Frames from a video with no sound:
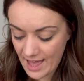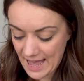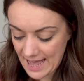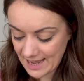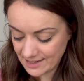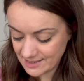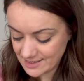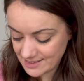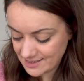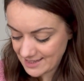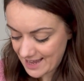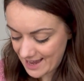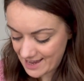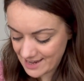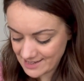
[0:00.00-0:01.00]
And
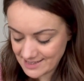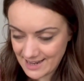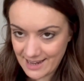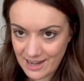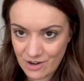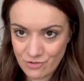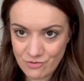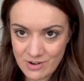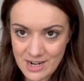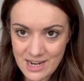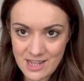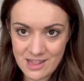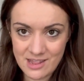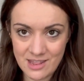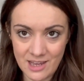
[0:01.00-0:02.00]
yeah, it's like a
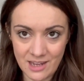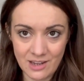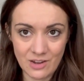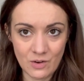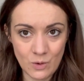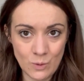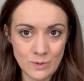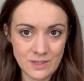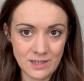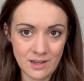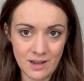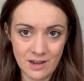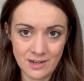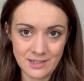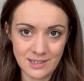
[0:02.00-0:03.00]
really thick, cozy
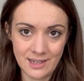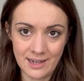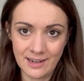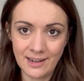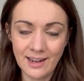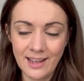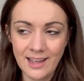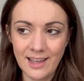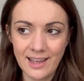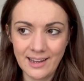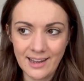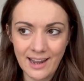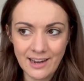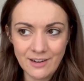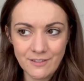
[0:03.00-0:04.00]
cardigan.
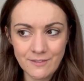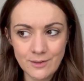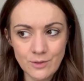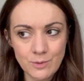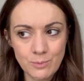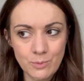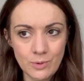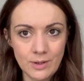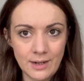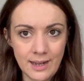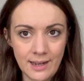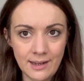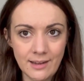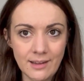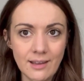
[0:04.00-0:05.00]
It kind of feels more
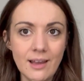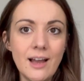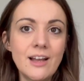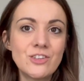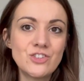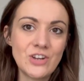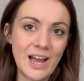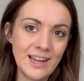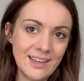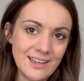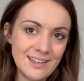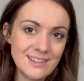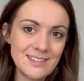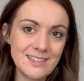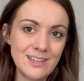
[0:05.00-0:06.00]
like a
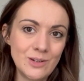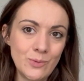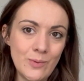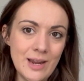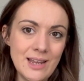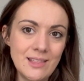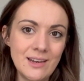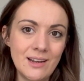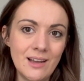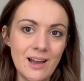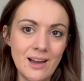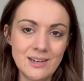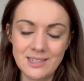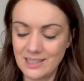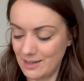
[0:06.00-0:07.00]
jacket in a way than a
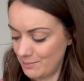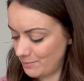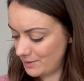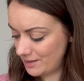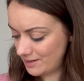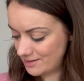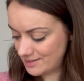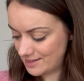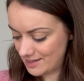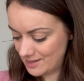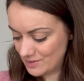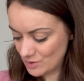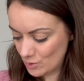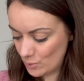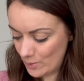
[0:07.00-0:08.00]
cardigan because it
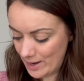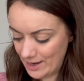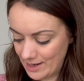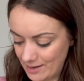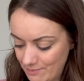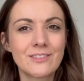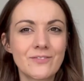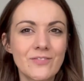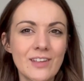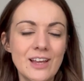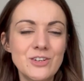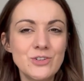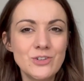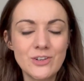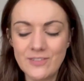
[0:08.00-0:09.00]
is quite, I
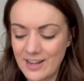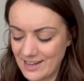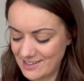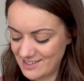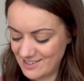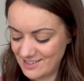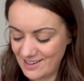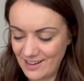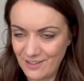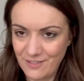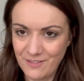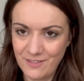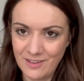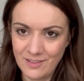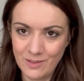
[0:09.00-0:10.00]
don't know if like
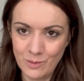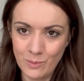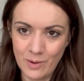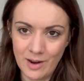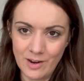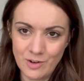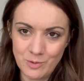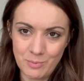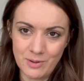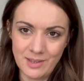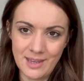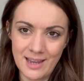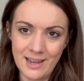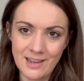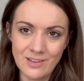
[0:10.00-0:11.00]
stiff is the word, but
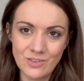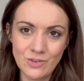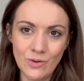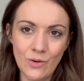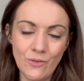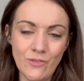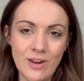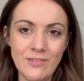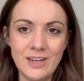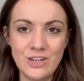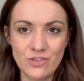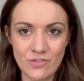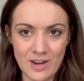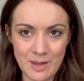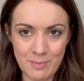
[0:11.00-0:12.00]
yeah, it's not very
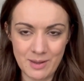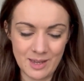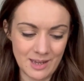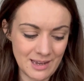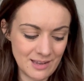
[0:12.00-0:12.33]
drapey.